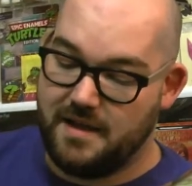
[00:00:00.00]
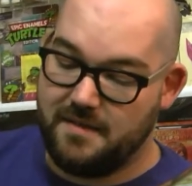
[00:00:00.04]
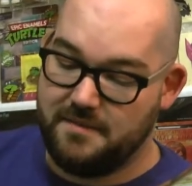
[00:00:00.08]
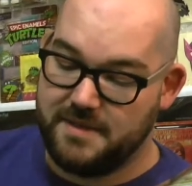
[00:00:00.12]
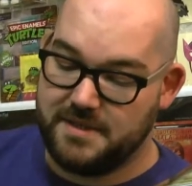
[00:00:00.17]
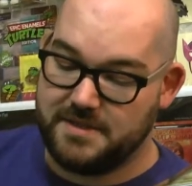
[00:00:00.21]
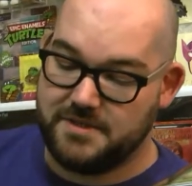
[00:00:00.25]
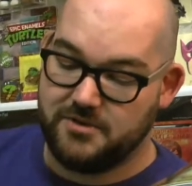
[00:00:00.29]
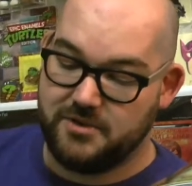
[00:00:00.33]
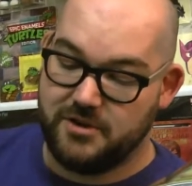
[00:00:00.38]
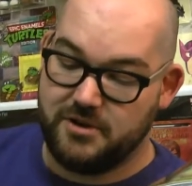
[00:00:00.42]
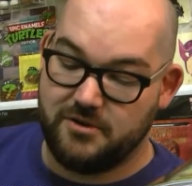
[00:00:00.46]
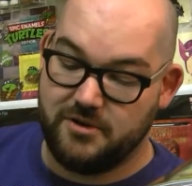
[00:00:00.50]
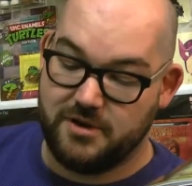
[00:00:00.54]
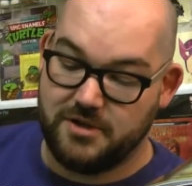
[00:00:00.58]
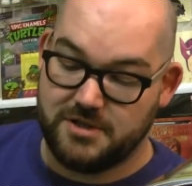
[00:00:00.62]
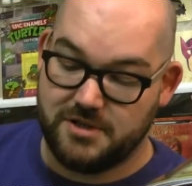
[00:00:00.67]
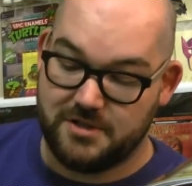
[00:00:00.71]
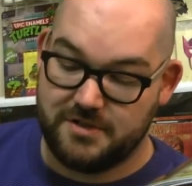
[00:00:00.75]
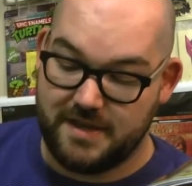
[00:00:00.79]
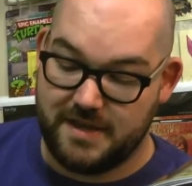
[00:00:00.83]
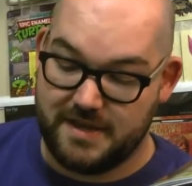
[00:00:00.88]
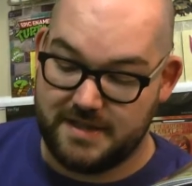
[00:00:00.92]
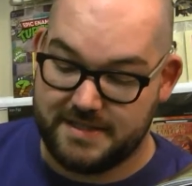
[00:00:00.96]
mystery
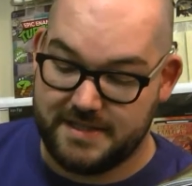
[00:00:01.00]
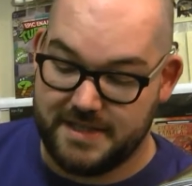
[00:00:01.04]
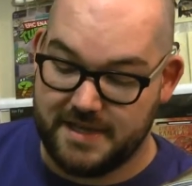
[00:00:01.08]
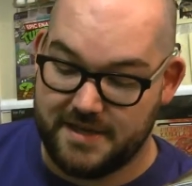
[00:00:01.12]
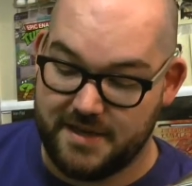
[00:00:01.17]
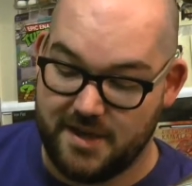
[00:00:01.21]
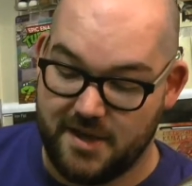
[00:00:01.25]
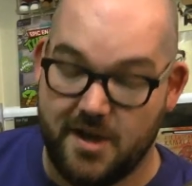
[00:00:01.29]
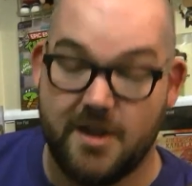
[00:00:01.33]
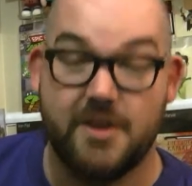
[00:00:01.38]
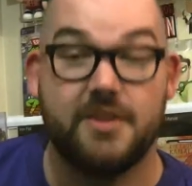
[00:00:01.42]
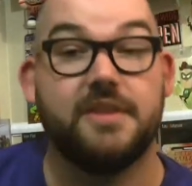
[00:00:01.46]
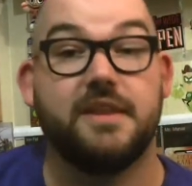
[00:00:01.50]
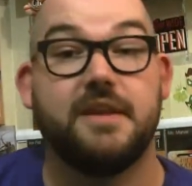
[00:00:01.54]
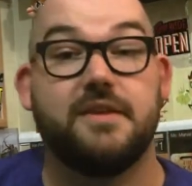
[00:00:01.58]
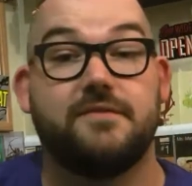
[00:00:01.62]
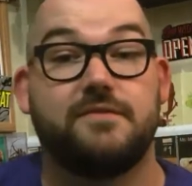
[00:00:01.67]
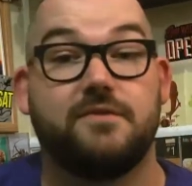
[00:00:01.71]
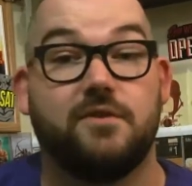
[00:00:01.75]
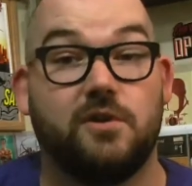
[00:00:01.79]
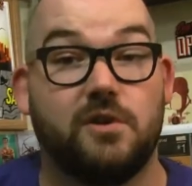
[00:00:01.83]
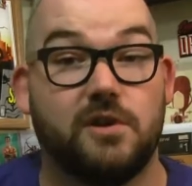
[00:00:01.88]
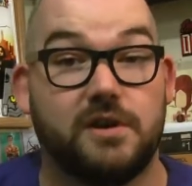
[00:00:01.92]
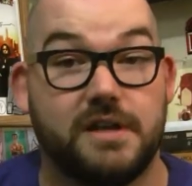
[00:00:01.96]
creature that is said to haunt the
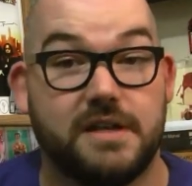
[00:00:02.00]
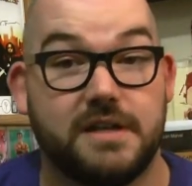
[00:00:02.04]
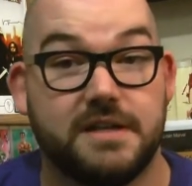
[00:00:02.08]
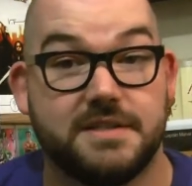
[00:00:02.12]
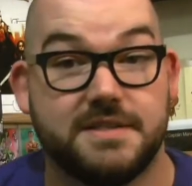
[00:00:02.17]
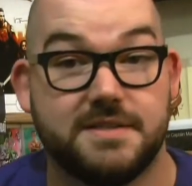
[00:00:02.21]
Florida